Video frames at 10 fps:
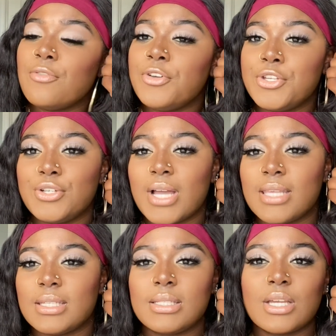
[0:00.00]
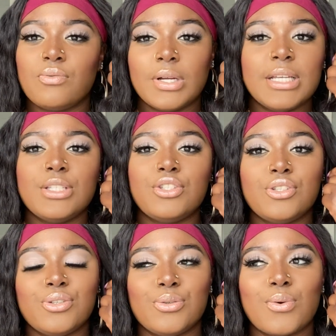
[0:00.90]
further ado, guys, let's get right
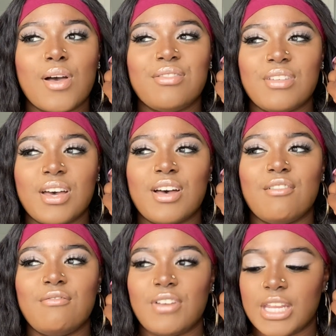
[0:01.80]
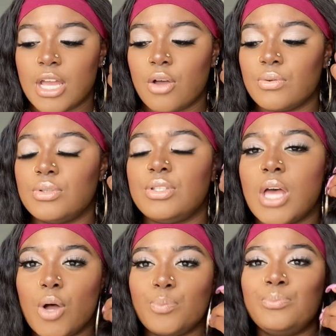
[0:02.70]
into the video.
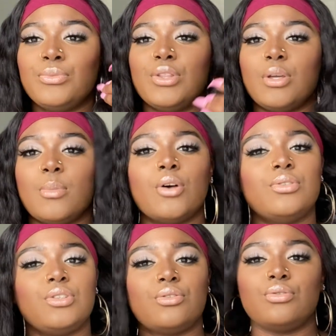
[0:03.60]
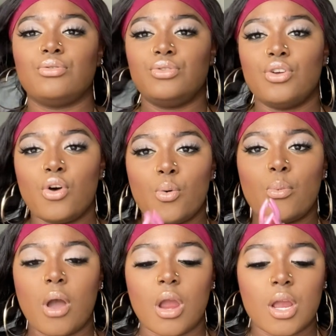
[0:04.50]
So the most crucial
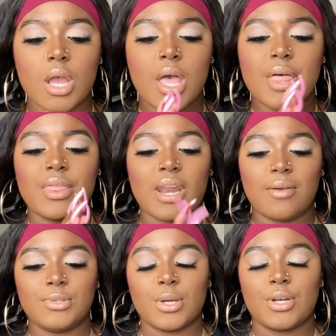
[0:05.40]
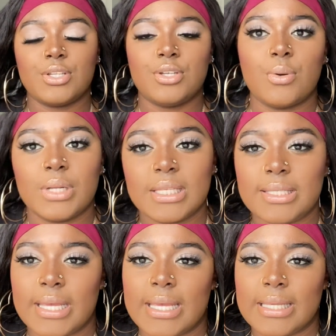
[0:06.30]
part that I'm starting to notice
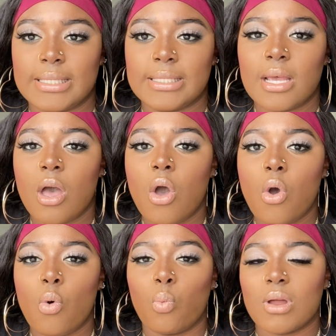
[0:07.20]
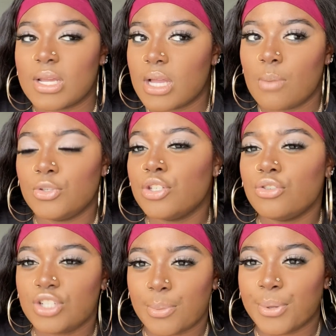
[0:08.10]
is when it comes to
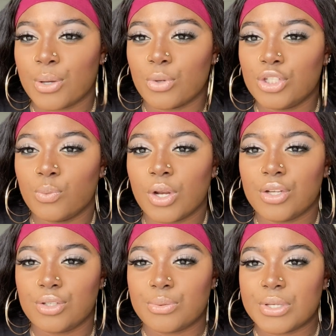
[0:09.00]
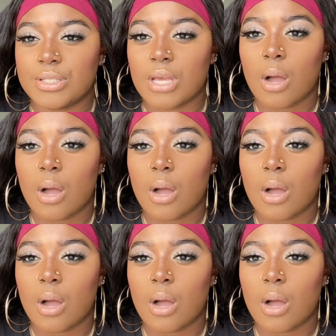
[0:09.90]
shipping, what you want to do is